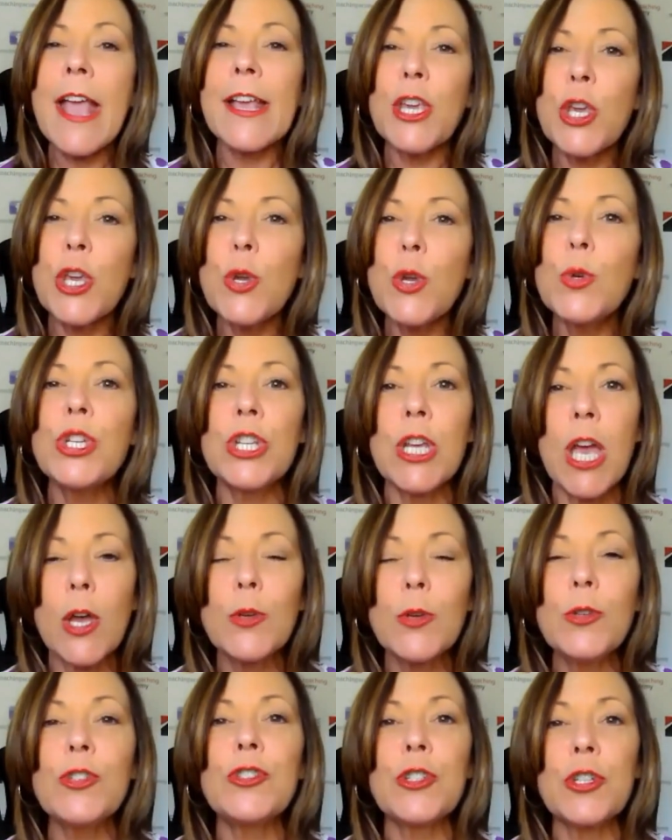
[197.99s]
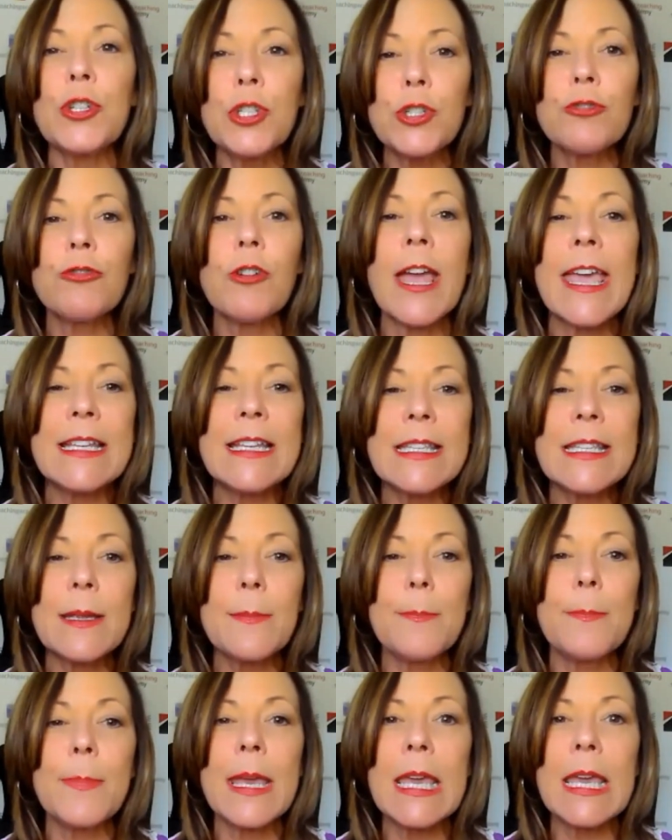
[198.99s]
you chose to train to
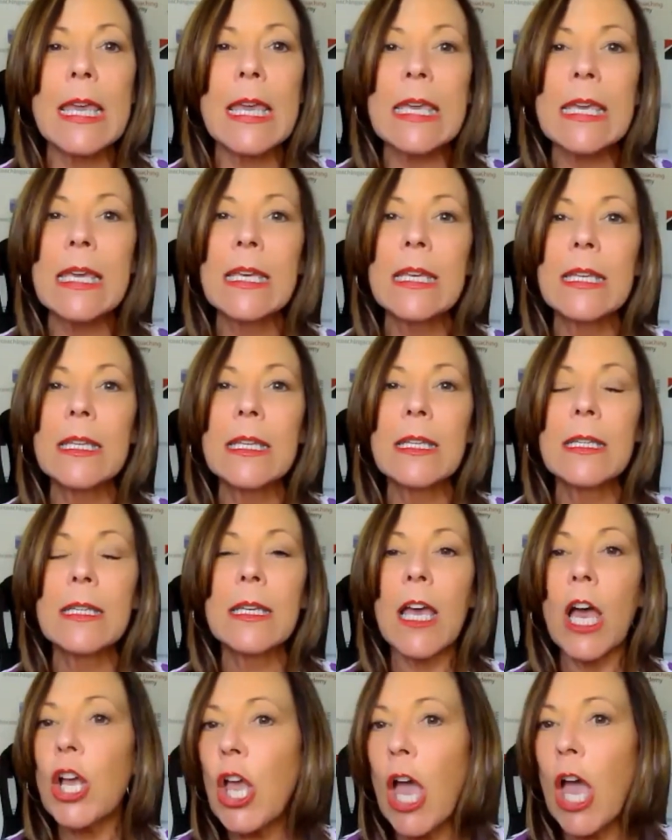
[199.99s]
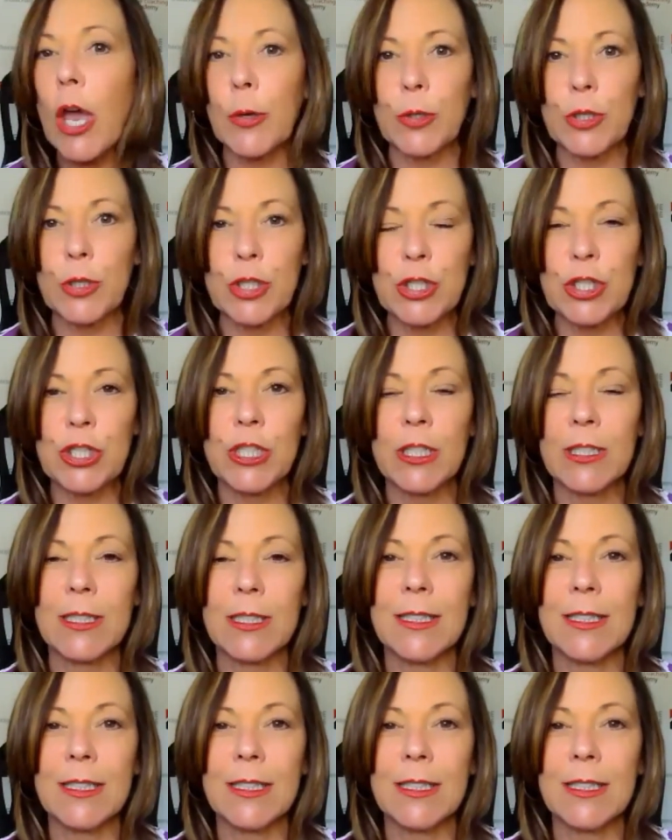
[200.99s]
be a coach.